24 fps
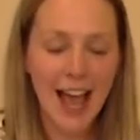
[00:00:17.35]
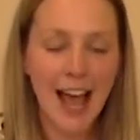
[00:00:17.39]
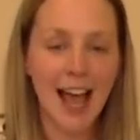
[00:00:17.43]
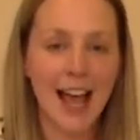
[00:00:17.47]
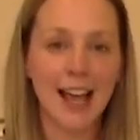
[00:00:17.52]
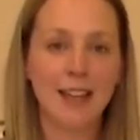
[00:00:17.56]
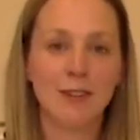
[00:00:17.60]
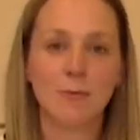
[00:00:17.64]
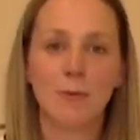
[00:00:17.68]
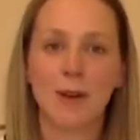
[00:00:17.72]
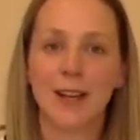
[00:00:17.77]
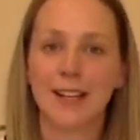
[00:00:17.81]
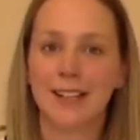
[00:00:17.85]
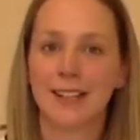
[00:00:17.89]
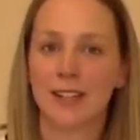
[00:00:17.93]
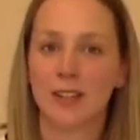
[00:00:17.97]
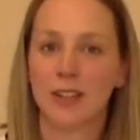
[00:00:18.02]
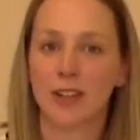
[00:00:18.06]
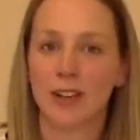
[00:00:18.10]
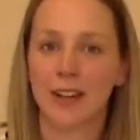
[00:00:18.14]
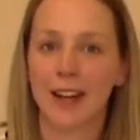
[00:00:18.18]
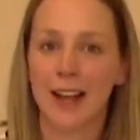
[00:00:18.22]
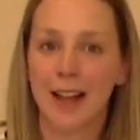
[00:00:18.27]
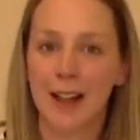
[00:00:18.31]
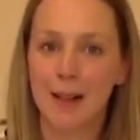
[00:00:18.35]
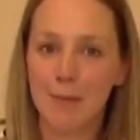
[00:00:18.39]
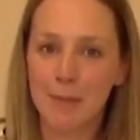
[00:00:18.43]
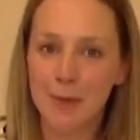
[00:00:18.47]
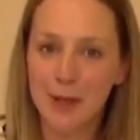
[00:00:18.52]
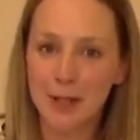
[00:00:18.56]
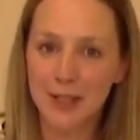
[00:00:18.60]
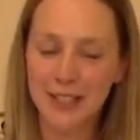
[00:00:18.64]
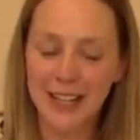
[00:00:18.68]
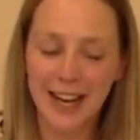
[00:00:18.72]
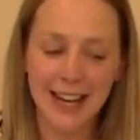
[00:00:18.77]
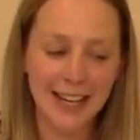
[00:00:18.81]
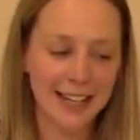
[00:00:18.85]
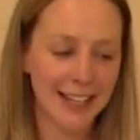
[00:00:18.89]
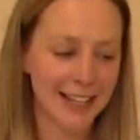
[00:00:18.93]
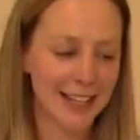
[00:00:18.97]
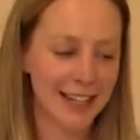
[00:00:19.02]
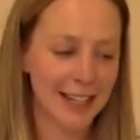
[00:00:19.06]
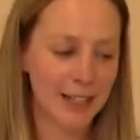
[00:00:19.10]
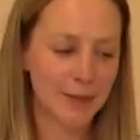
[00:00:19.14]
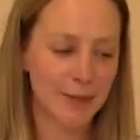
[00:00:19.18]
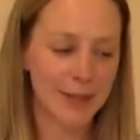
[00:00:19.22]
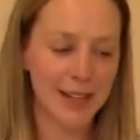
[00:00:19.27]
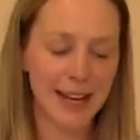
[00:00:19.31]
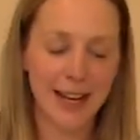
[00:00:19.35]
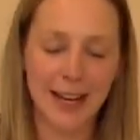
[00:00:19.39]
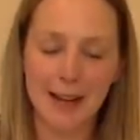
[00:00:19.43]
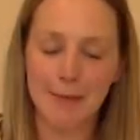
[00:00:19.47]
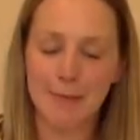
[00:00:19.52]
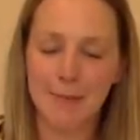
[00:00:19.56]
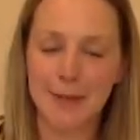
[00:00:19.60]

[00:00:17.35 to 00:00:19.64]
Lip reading: and ways that you can help your child get into a kneeling